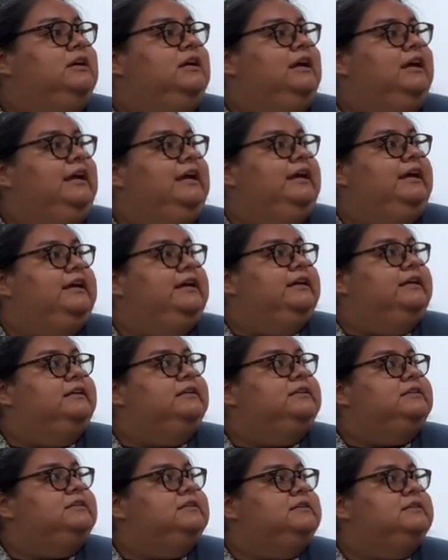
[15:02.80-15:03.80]

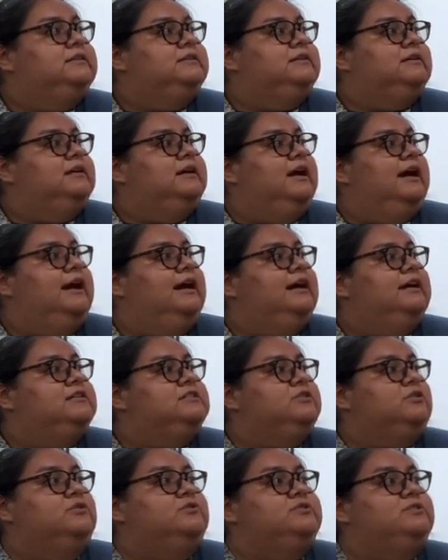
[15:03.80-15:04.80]
And
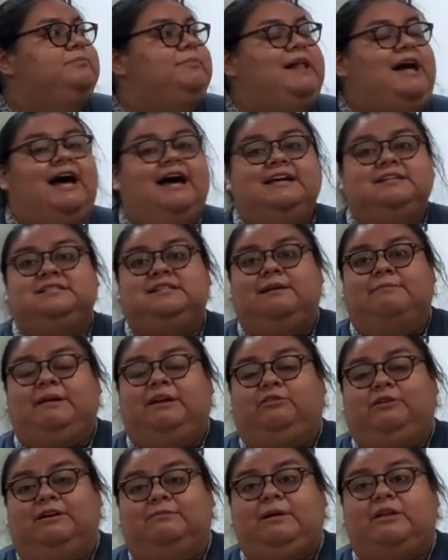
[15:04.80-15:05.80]
school supplies that my
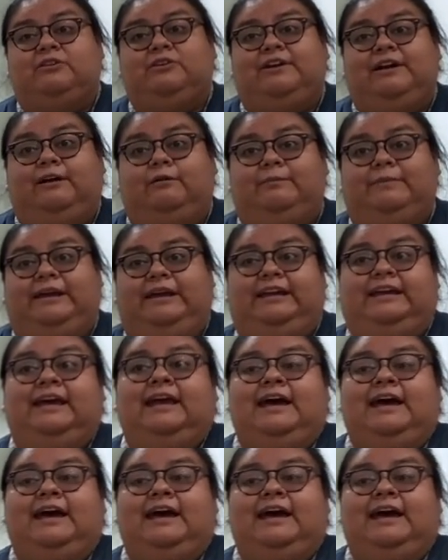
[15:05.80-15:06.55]
grandmother helped me